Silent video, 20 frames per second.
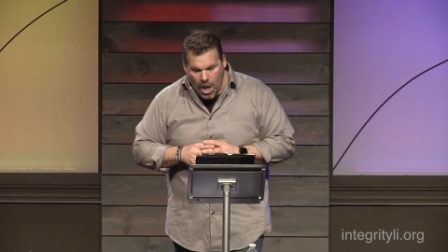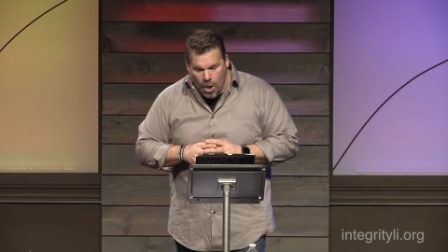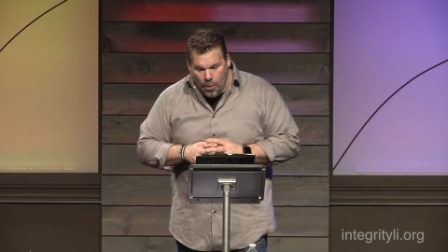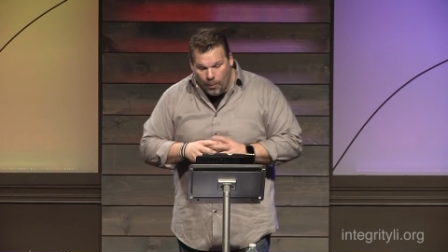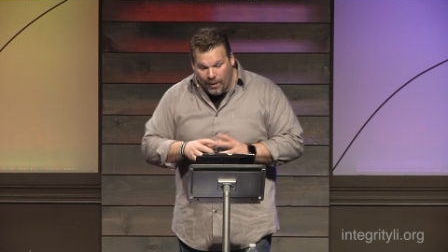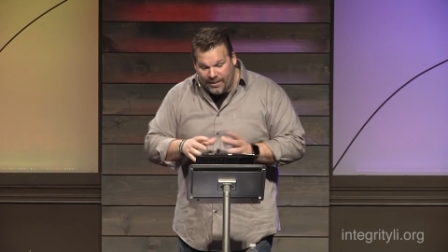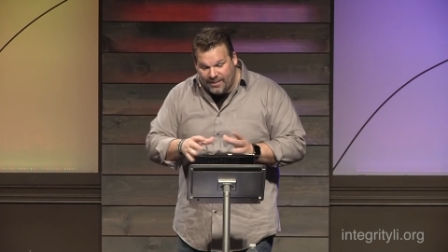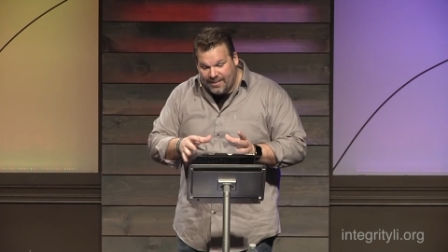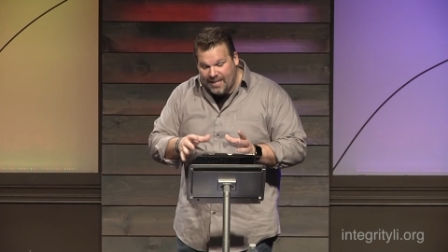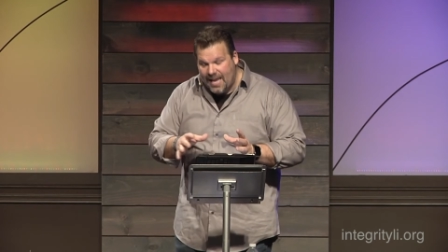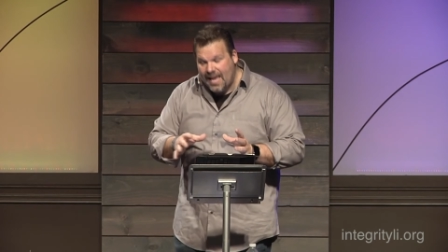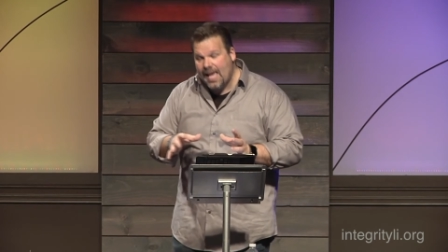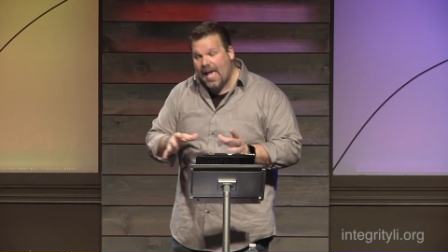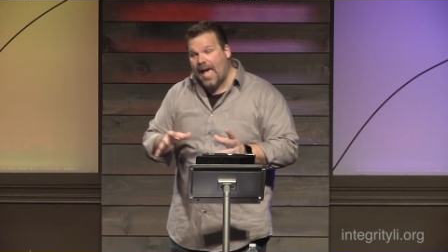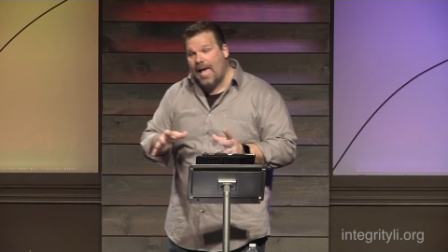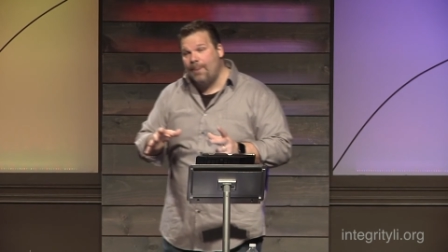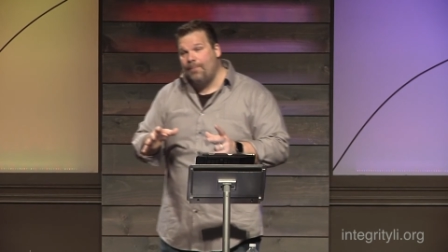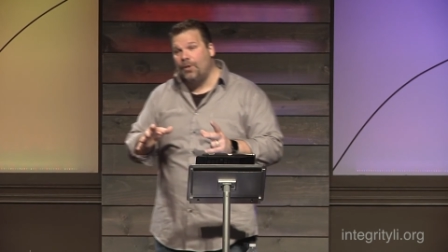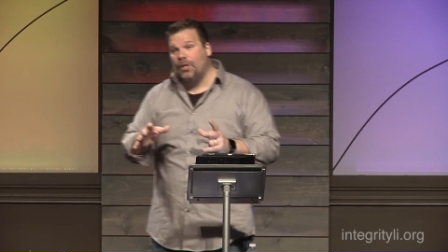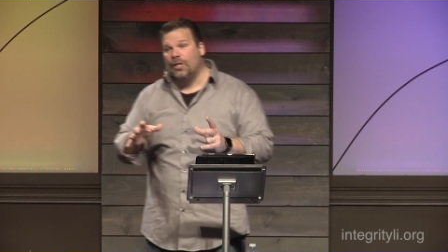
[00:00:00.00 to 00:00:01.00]
We see
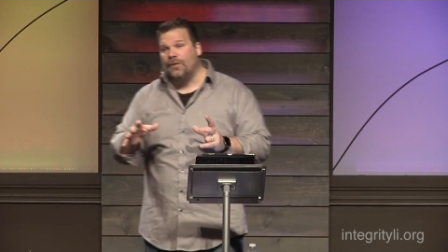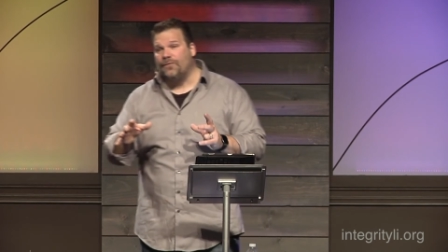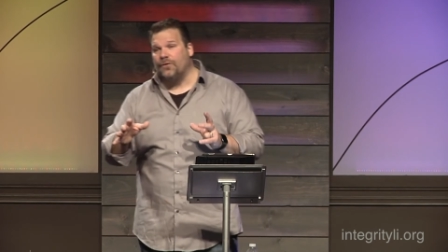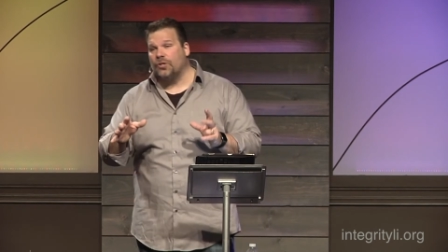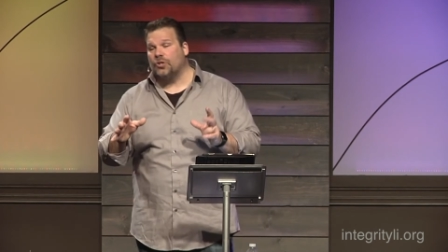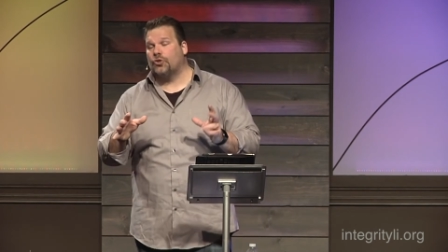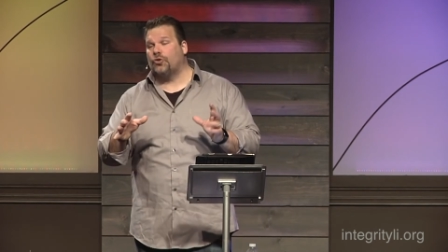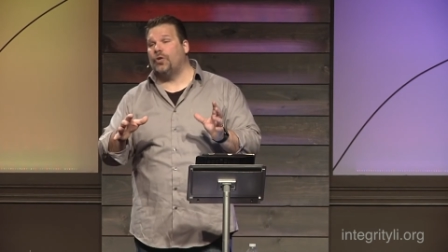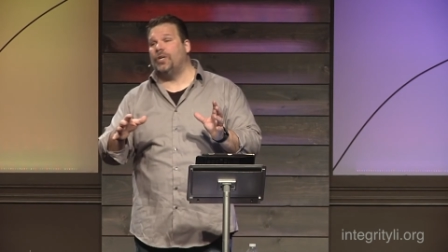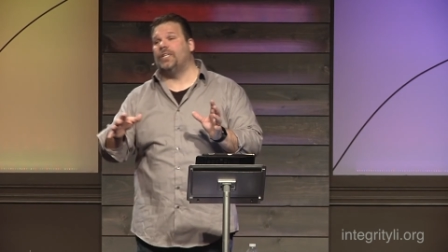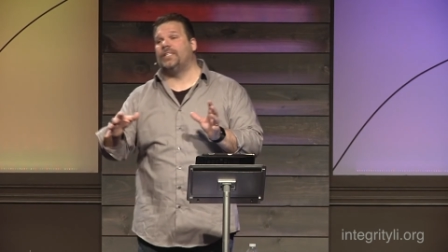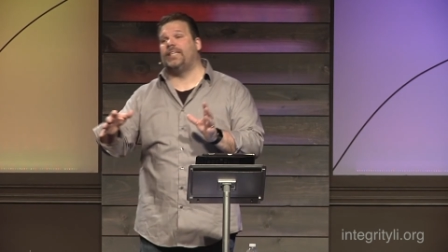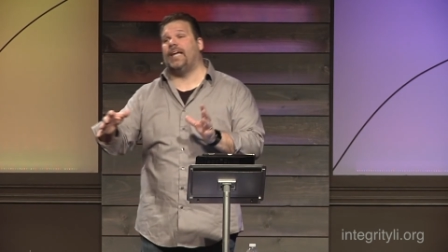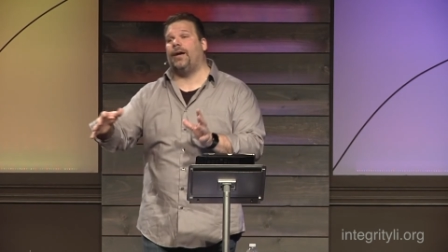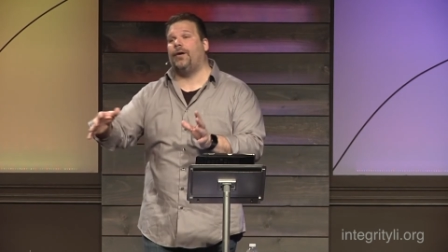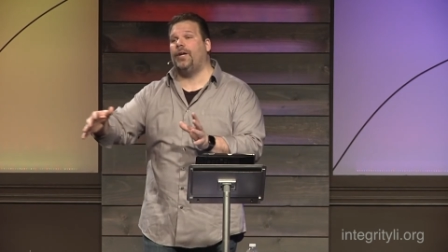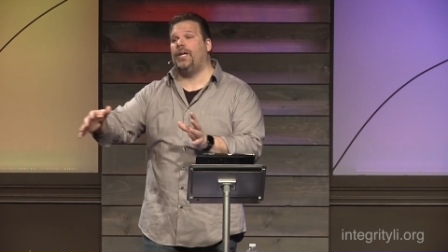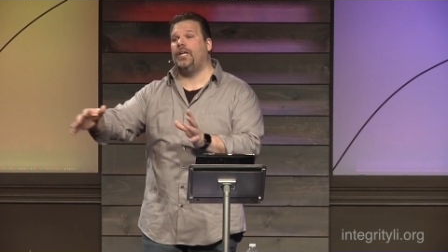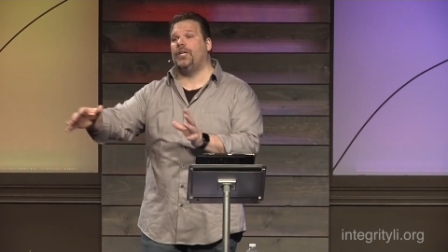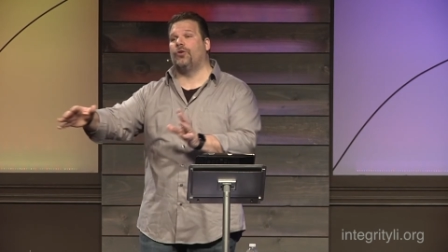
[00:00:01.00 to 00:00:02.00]
a beautiful
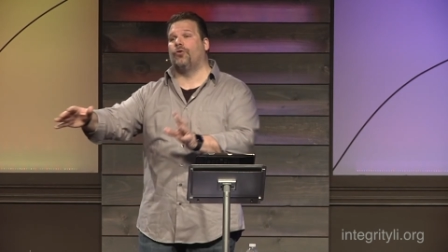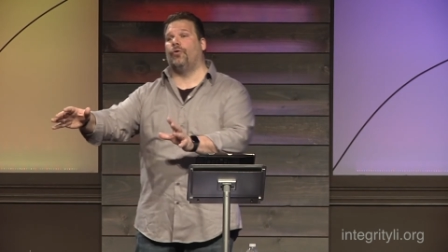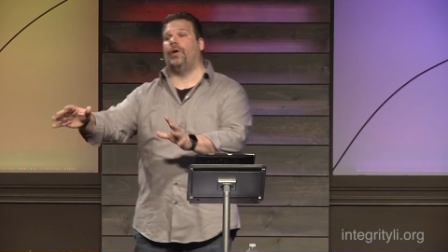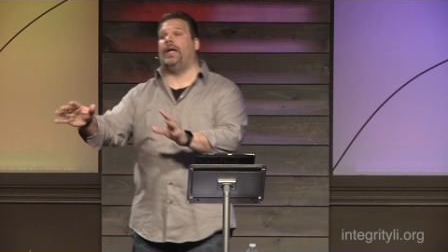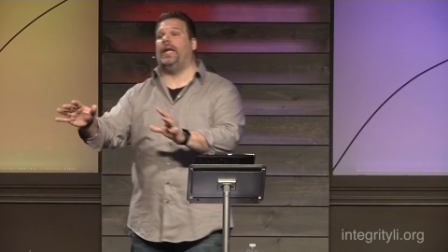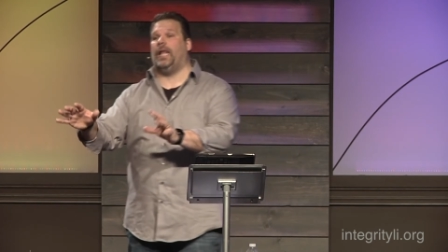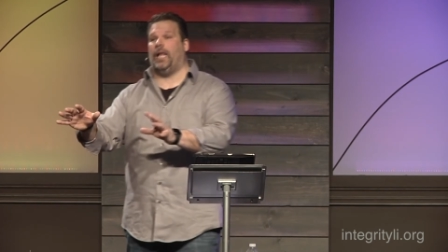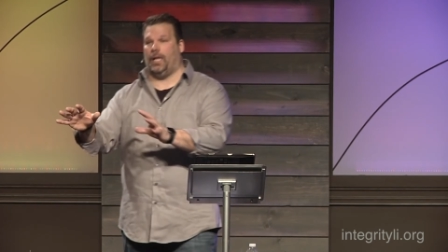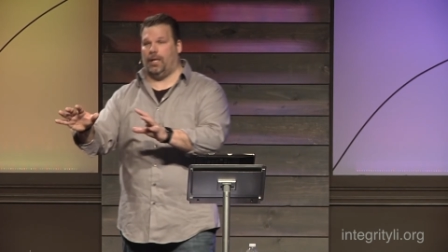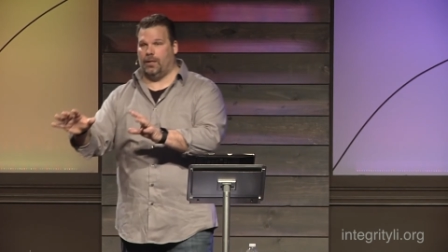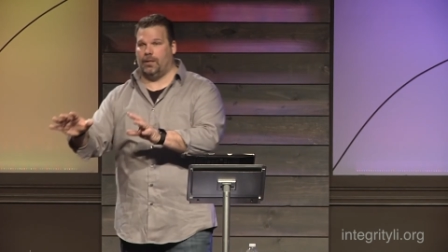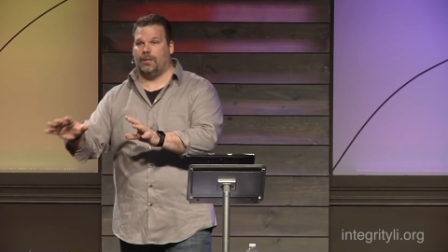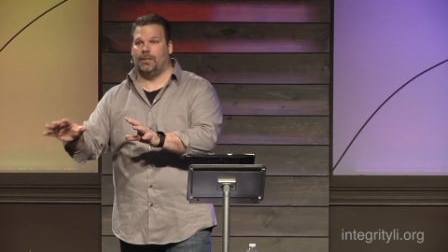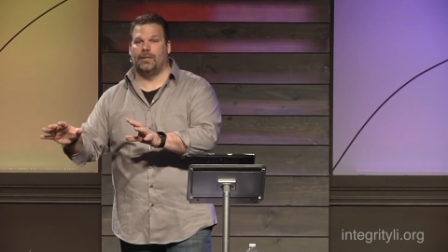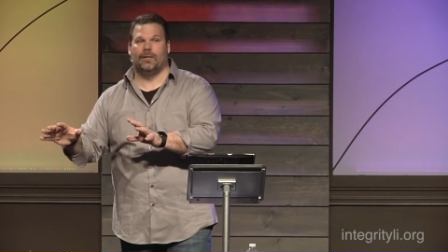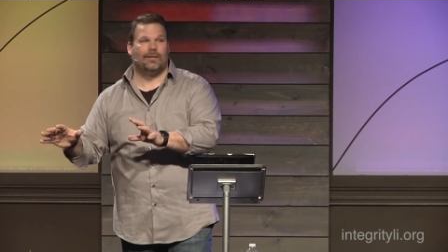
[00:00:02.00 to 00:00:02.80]
Trinitarian greeting